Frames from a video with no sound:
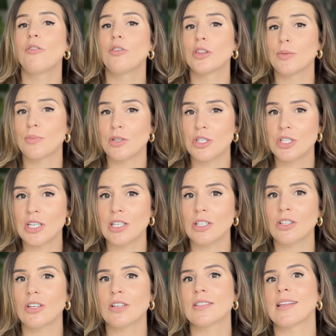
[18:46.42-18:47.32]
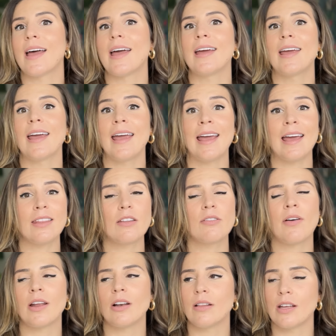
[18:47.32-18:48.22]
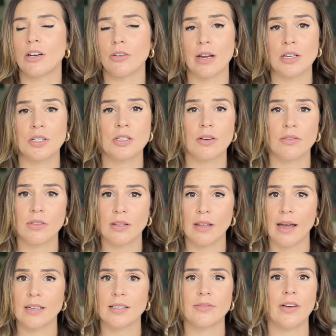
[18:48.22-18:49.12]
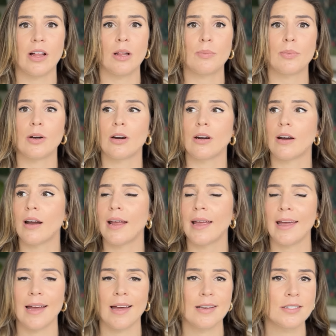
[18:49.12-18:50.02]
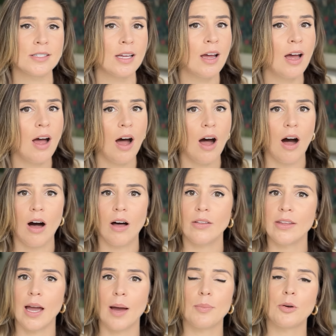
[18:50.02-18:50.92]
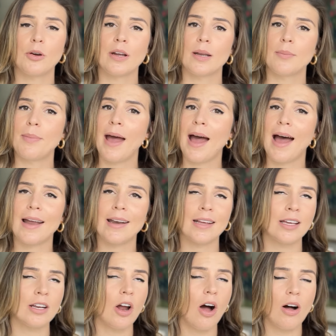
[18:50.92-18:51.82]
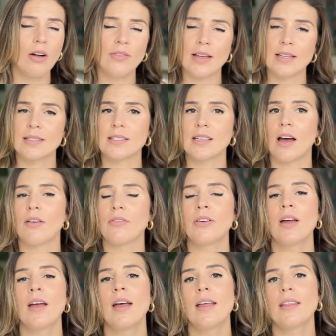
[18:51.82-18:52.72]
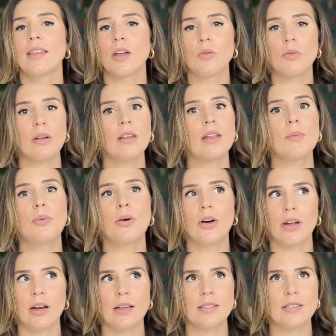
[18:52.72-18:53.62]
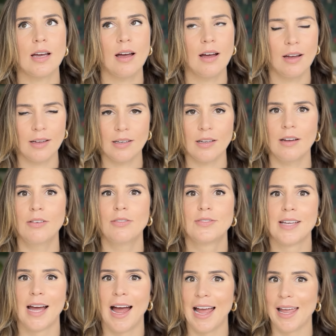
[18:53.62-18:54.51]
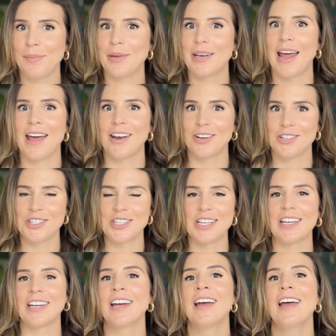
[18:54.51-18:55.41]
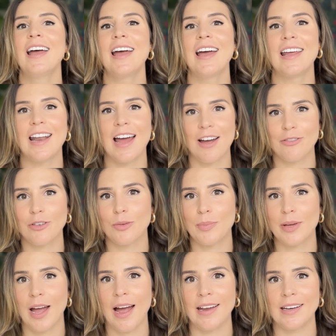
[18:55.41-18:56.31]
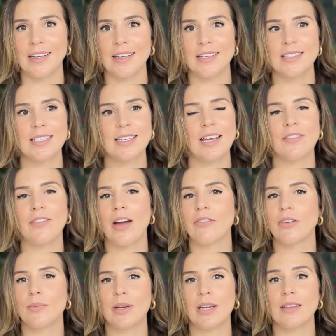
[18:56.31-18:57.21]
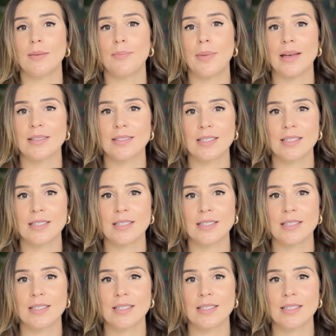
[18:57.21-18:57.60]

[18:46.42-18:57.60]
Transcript: what the machine looks like, and the final iteration of the leg developer, and all the upgraded padding and all that stuff. They really put a ton of time and energy and effort behind it to give everybody the best